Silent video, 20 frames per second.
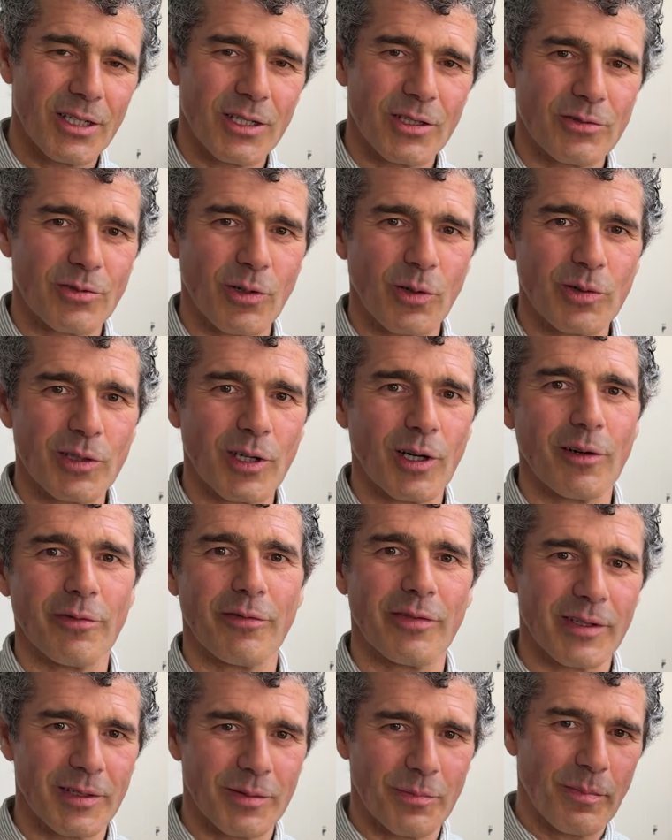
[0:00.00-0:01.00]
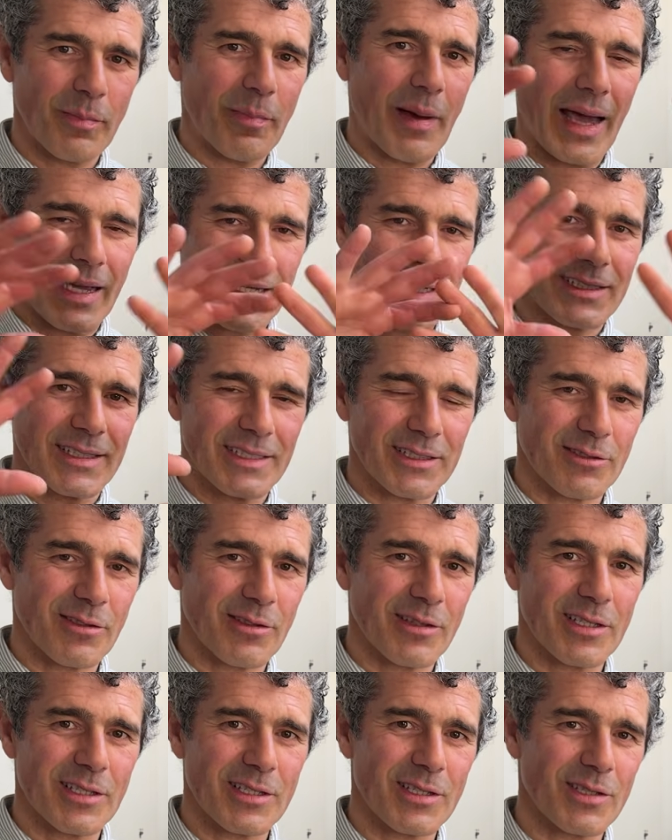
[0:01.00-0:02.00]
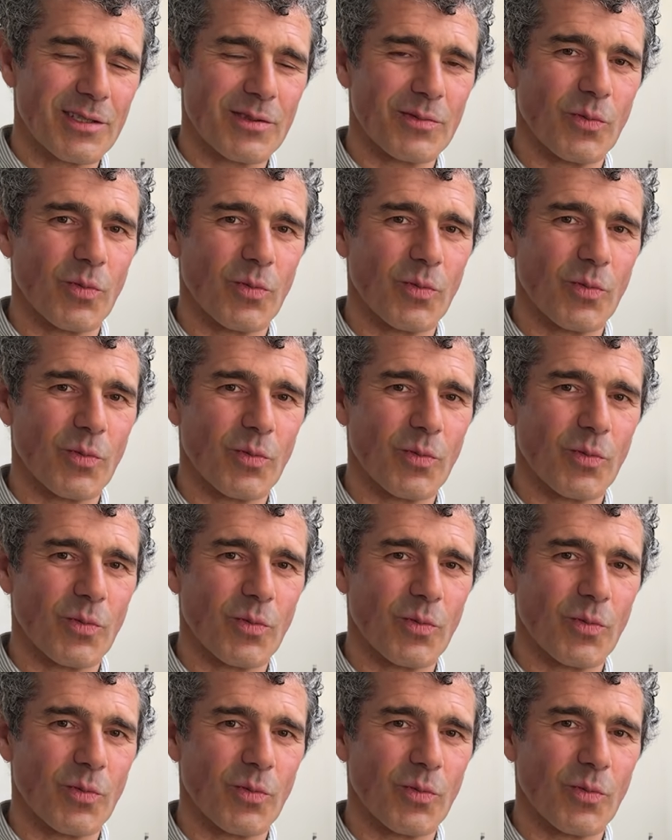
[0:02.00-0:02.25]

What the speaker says: rolled off and packed into this